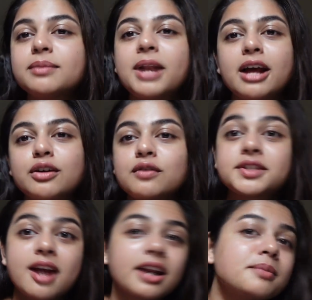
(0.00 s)
the plan of
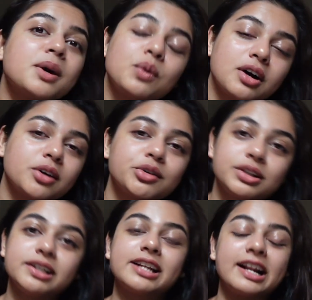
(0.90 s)
starting my workout
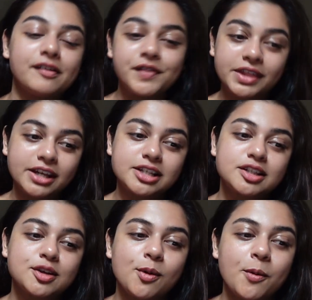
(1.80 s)
routine and everything,
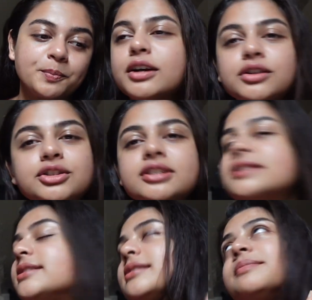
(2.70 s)
so I could
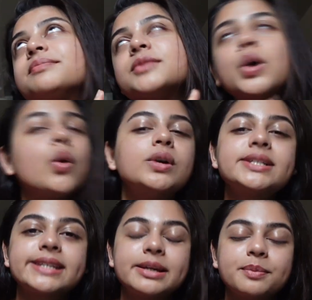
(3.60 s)
just go to
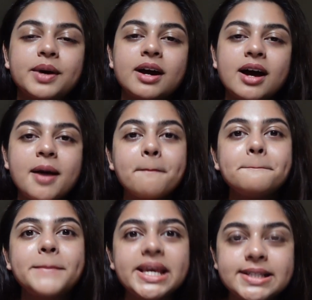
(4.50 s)
sleep
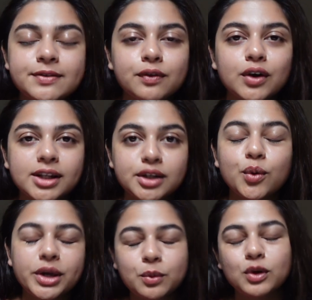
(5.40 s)
peaceful,
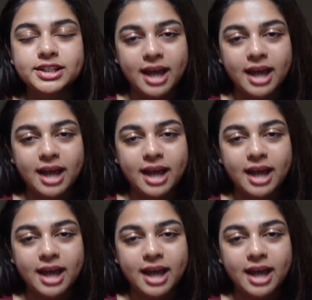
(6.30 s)
knowing what's